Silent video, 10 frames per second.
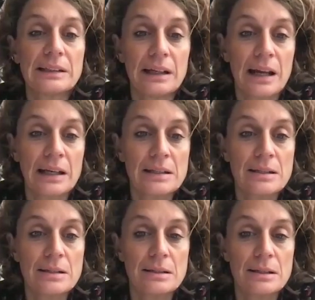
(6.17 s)
that the need
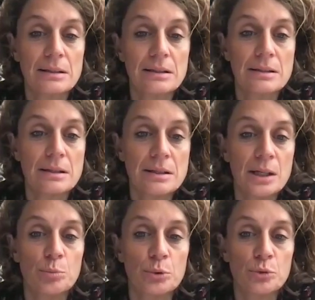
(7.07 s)
to discuss the
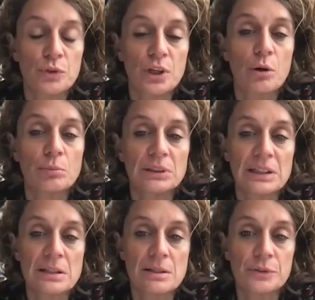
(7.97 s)
issue of refugees and
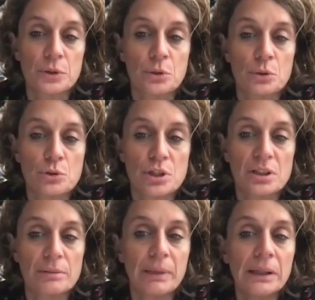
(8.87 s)
migration is
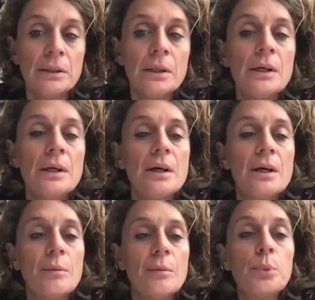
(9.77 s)
very important
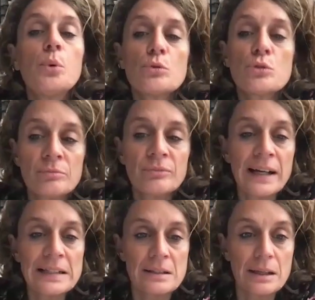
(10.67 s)
and
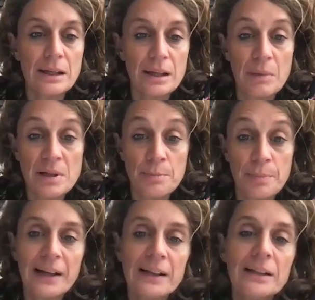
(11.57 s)
contributes to
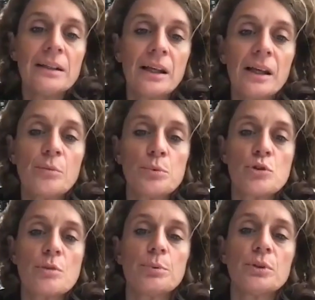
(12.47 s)
our joint
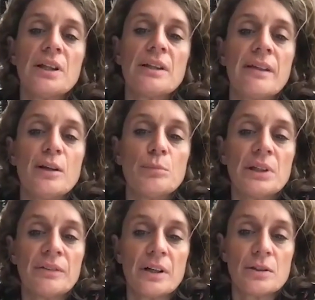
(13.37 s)
struggle.
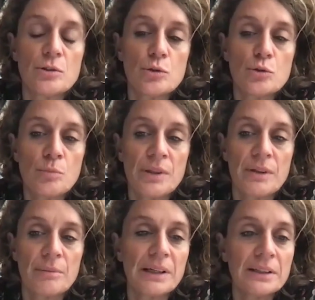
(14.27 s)
We also want to
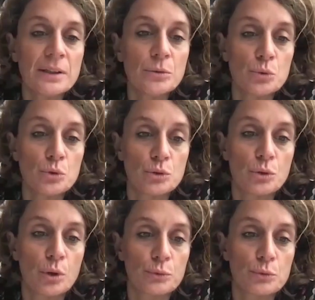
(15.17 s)
thank the comrades
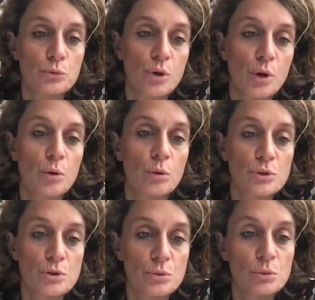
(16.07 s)
from the New Communist
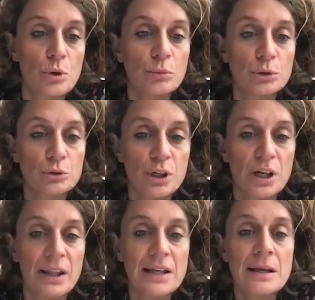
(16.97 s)
Party of the
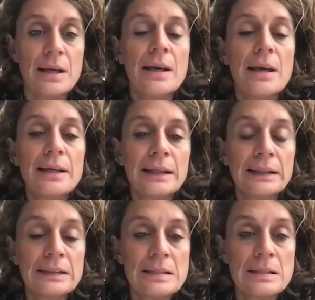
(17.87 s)
Netherlands for their
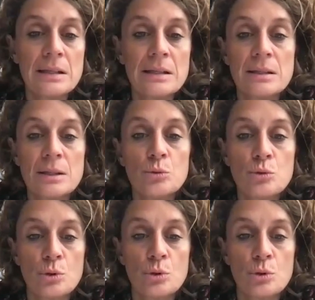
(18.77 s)
introductory speech.